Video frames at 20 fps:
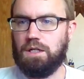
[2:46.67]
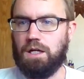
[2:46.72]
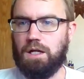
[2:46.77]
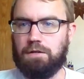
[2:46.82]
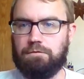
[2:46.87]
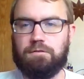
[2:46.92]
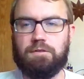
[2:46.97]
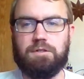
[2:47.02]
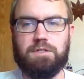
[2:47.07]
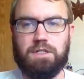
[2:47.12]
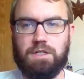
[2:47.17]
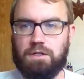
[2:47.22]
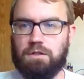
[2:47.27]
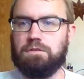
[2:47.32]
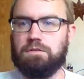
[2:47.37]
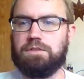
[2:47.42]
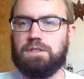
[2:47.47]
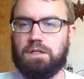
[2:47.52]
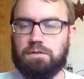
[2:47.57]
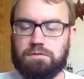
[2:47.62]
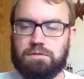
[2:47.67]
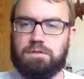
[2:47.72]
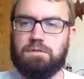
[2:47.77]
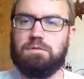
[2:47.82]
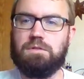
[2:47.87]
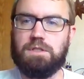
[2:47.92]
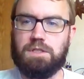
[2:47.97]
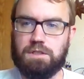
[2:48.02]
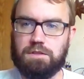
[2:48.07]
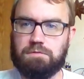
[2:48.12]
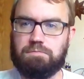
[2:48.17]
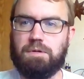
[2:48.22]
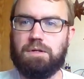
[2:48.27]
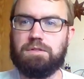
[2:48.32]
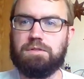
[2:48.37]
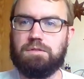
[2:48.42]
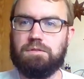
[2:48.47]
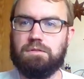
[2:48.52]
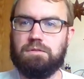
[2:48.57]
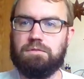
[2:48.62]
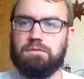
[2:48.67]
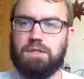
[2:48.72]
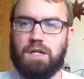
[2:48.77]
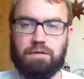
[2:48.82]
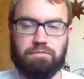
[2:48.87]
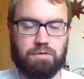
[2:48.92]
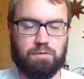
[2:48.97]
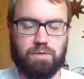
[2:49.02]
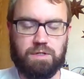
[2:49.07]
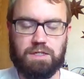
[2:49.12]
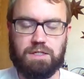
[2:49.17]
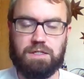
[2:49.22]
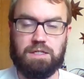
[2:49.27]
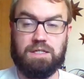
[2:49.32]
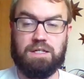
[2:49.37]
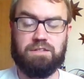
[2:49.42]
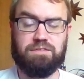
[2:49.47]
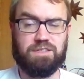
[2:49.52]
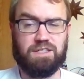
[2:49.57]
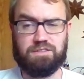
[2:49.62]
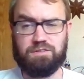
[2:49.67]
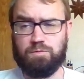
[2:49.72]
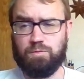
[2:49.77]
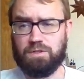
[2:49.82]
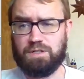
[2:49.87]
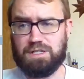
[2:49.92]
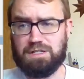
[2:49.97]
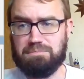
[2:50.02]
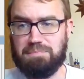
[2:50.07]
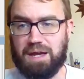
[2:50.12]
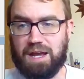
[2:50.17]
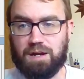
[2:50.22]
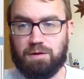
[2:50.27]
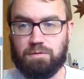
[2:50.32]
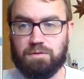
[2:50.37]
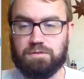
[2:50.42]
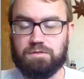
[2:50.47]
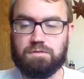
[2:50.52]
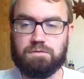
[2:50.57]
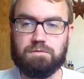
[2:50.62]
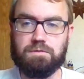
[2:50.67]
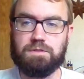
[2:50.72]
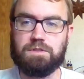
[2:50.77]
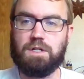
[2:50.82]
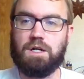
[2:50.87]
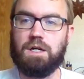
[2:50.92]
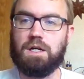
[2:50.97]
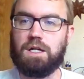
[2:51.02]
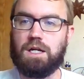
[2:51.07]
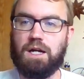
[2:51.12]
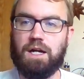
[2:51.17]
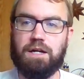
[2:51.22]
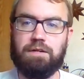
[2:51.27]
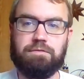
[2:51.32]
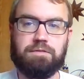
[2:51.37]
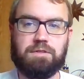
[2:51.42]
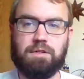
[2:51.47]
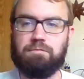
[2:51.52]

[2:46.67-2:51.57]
for years I was doing his puzzle every week and I was actually working backwards through his archives.